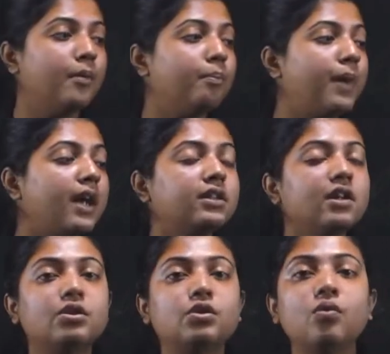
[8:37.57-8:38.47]
but
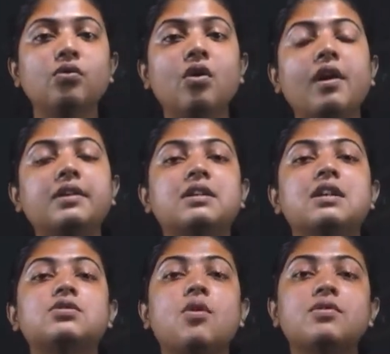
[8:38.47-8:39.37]
do not
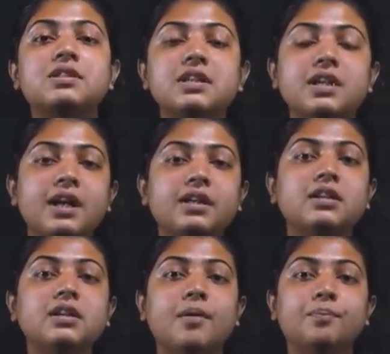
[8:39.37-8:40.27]
dissociate
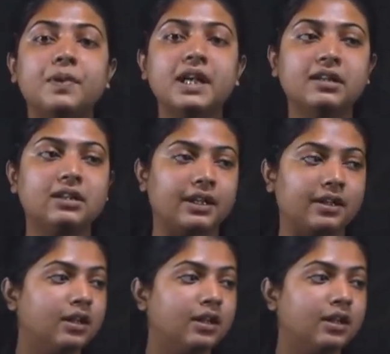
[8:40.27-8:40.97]
completely.